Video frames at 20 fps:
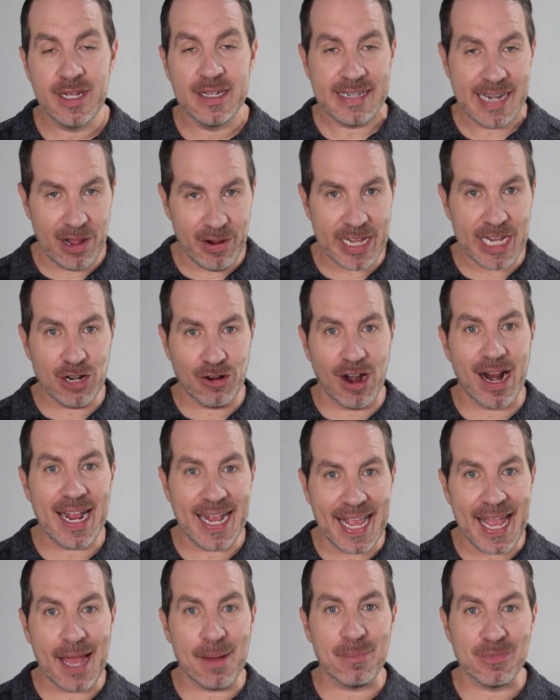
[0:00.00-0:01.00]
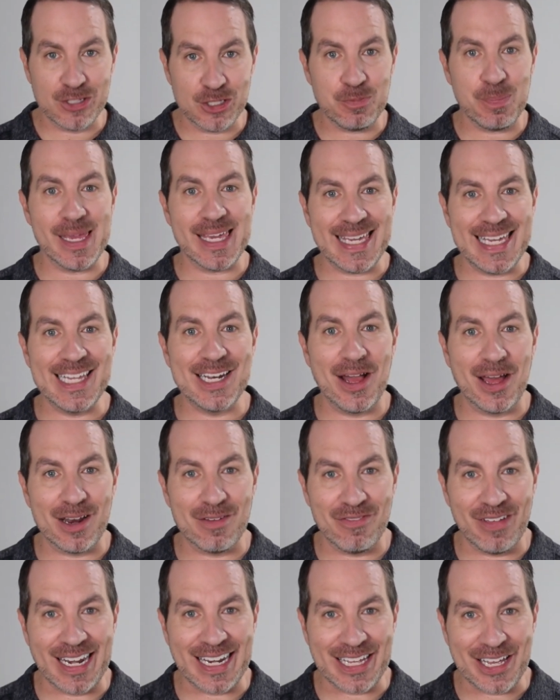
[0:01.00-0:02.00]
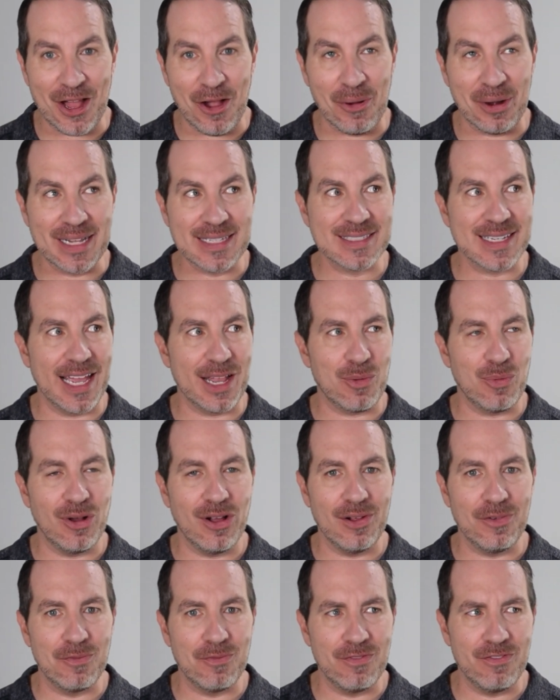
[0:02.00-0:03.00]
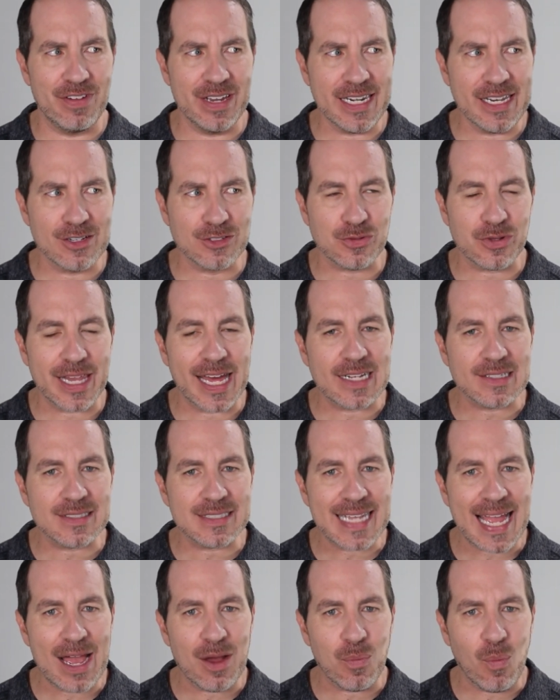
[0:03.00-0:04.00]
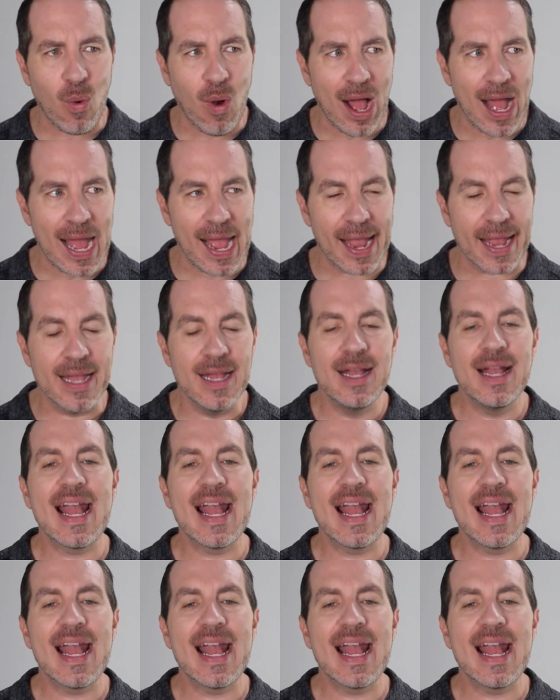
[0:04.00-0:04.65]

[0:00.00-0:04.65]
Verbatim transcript: Now here I am speaking on a video, and it's like, well, videos without sound, why?